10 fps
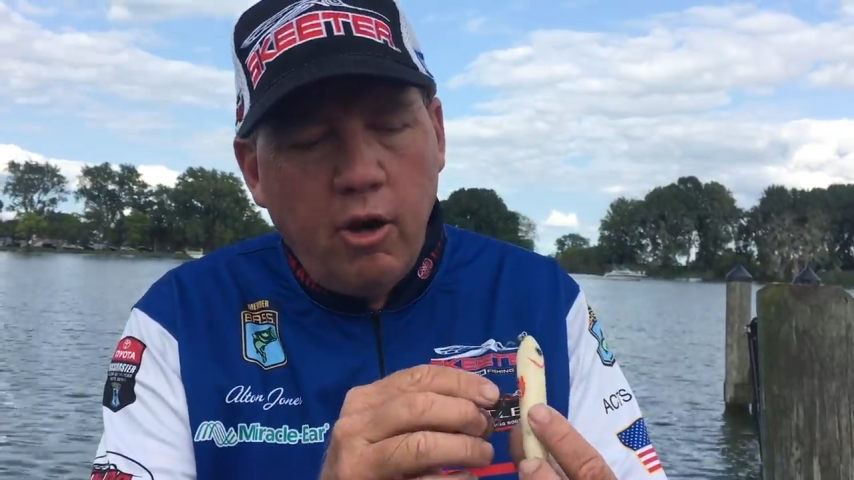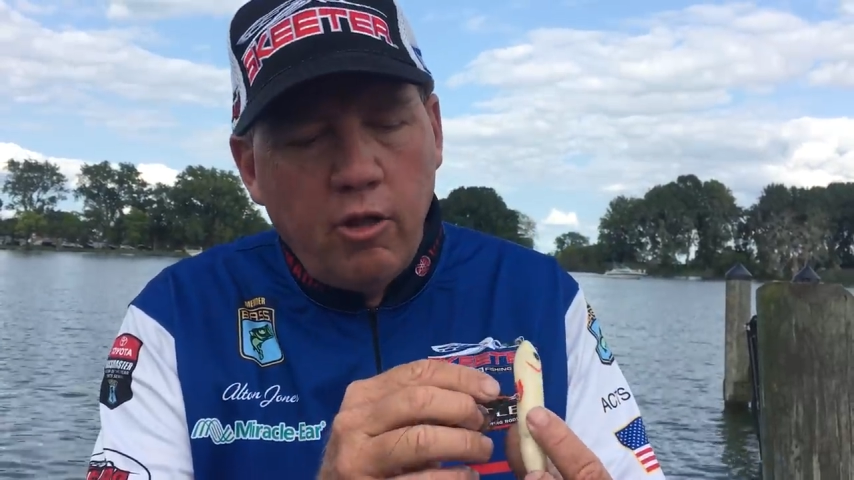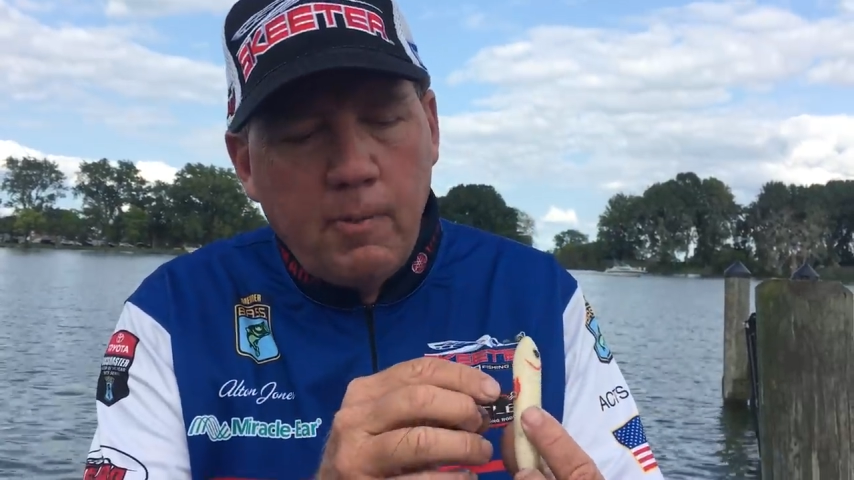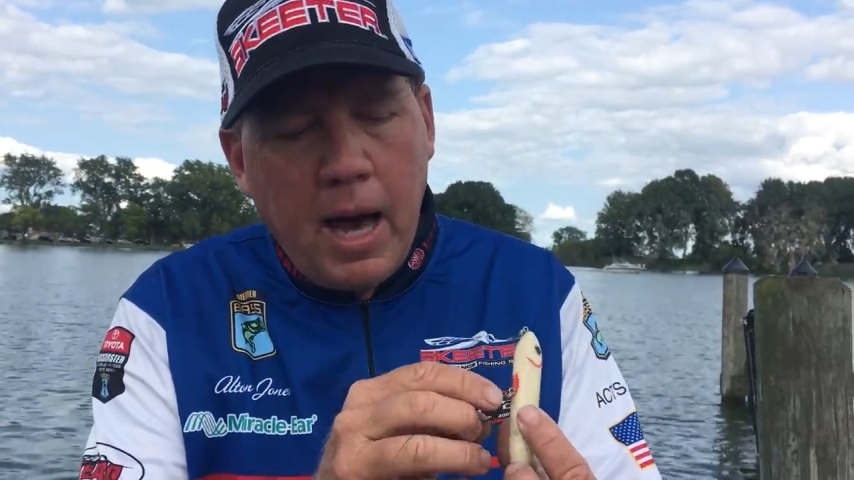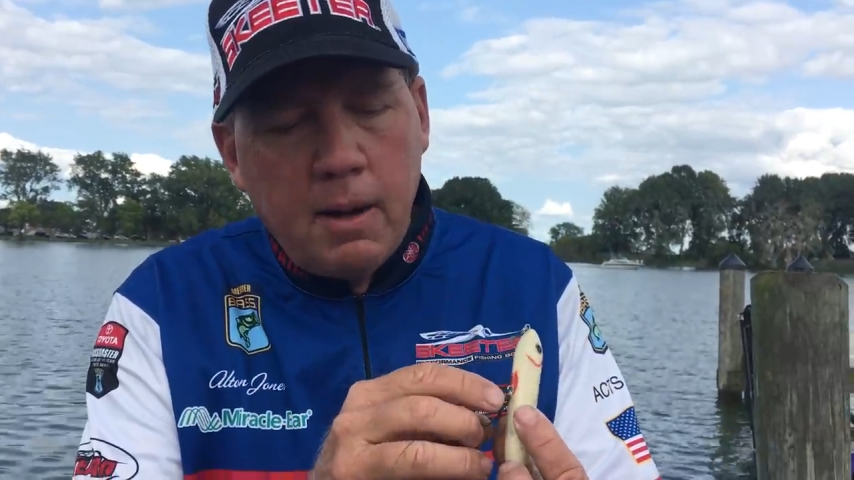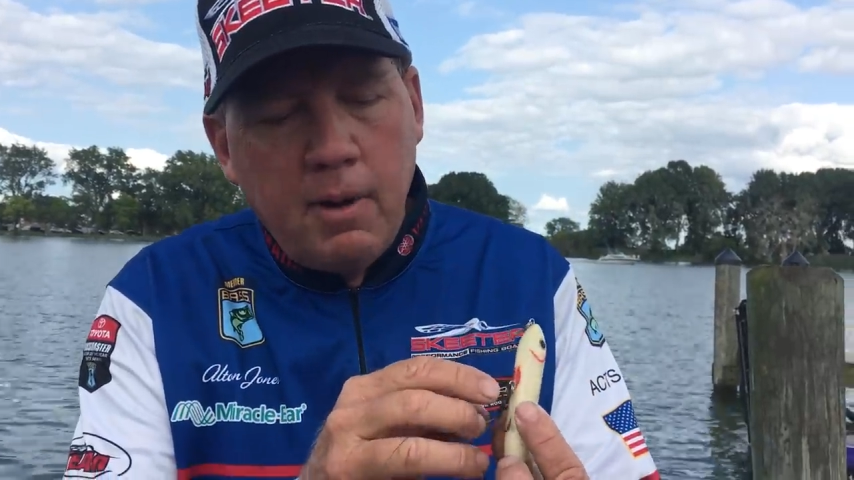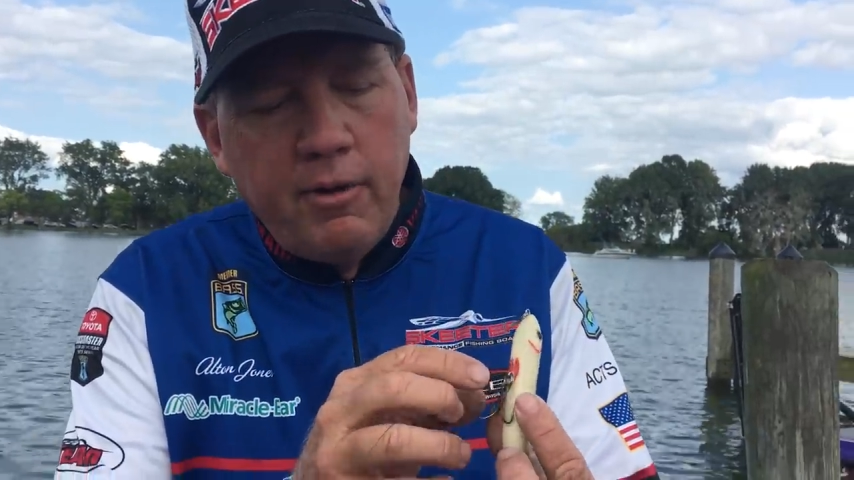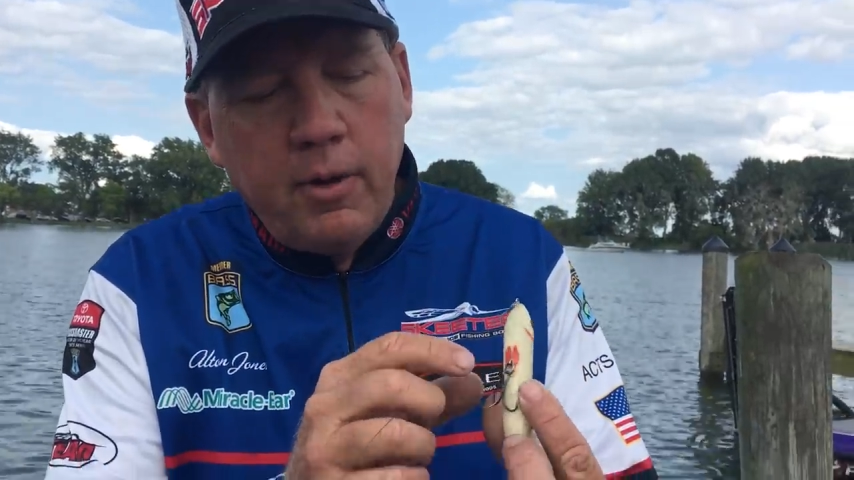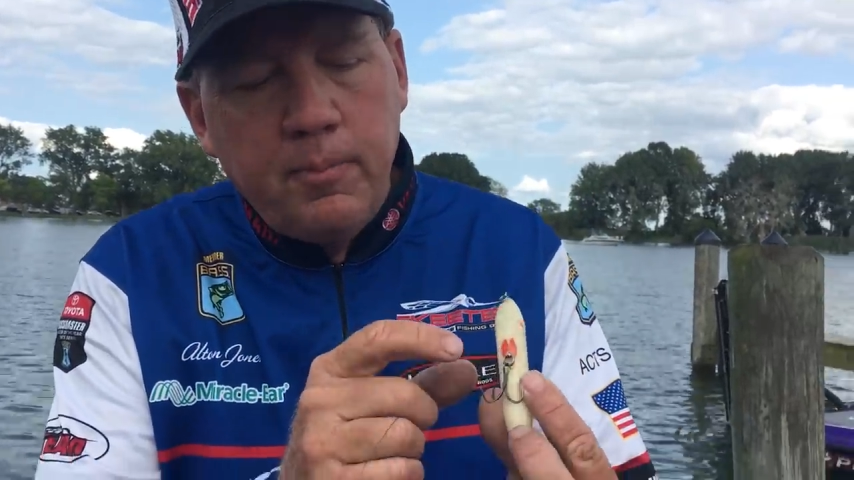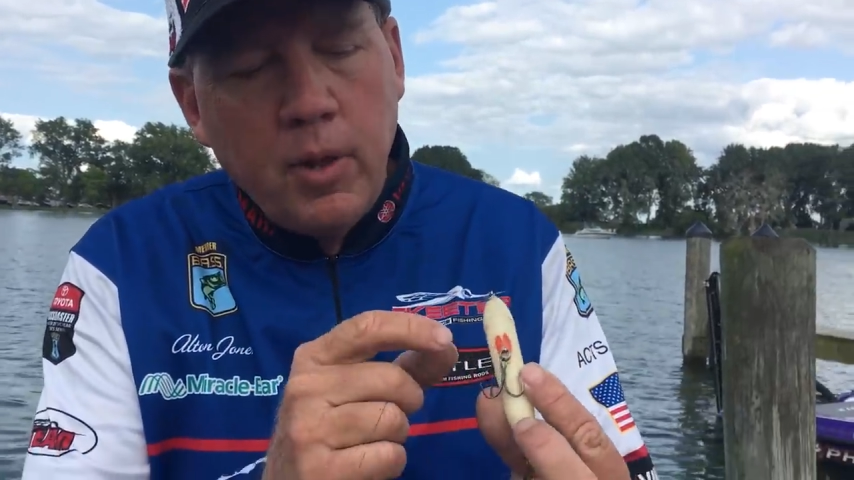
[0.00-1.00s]
on the bottom of
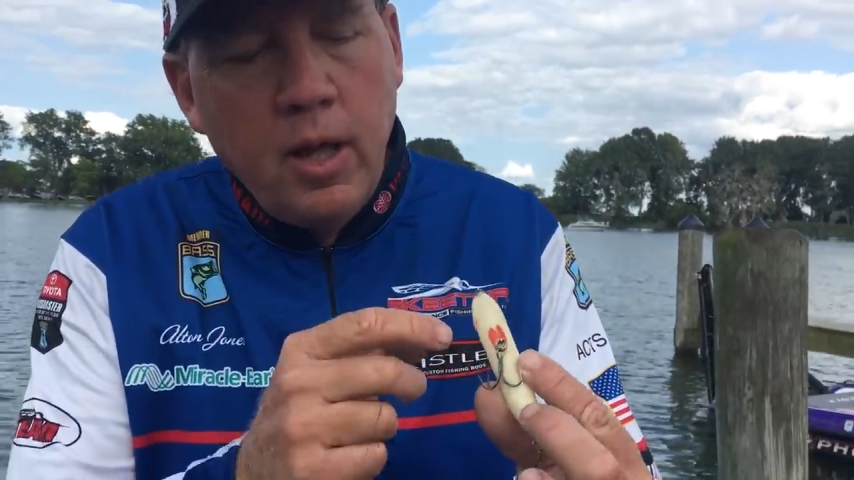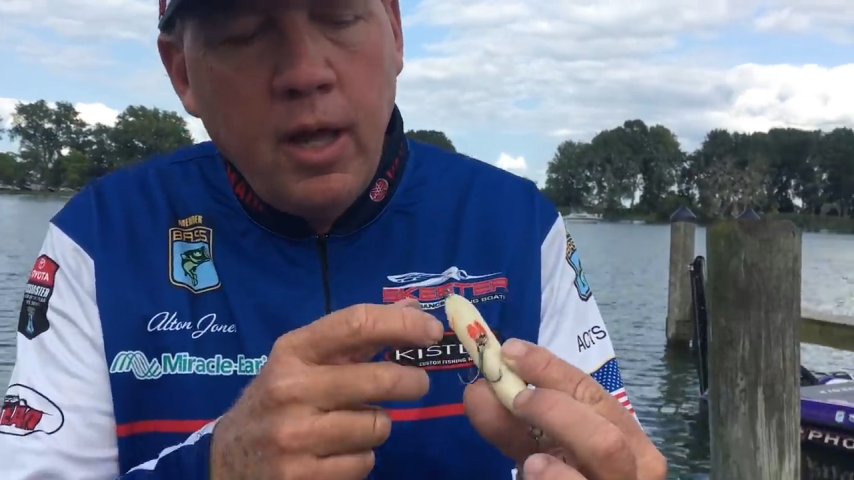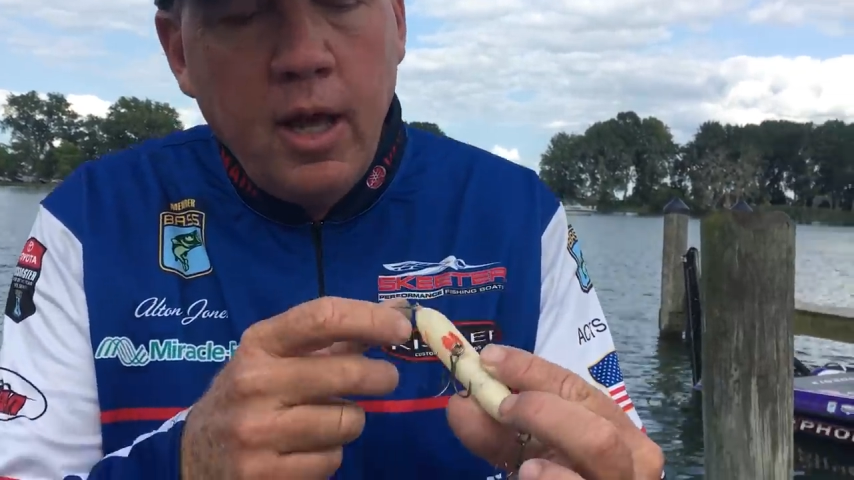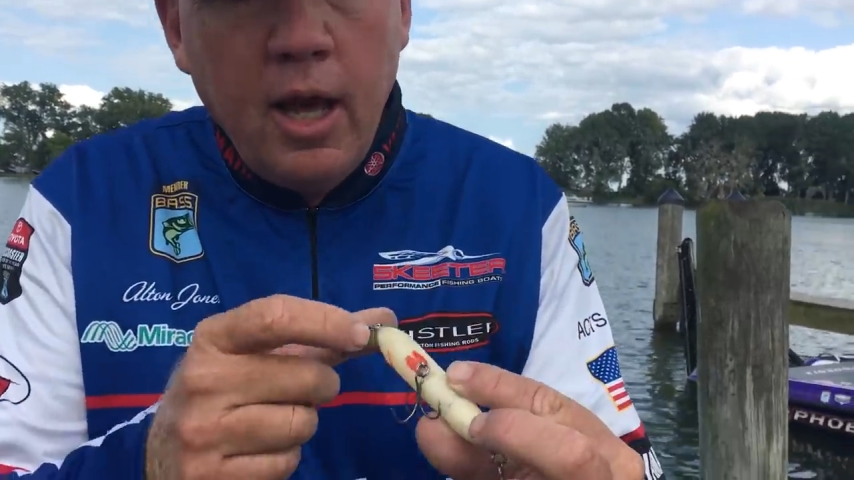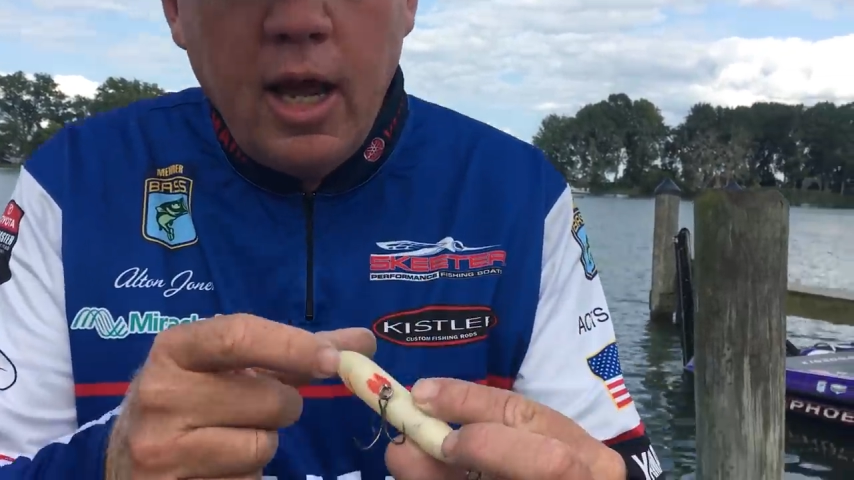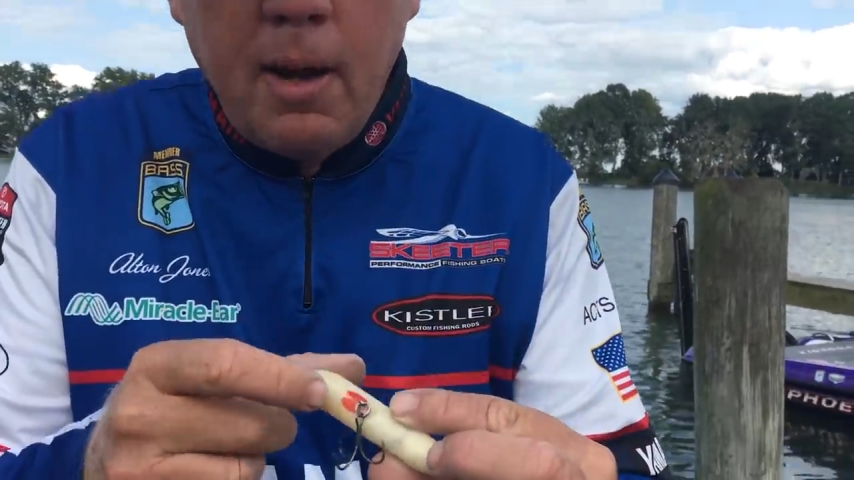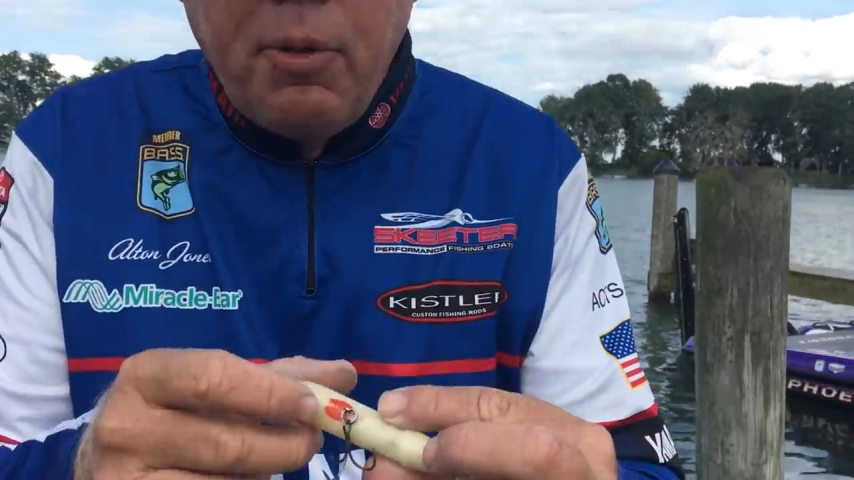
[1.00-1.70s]
it, and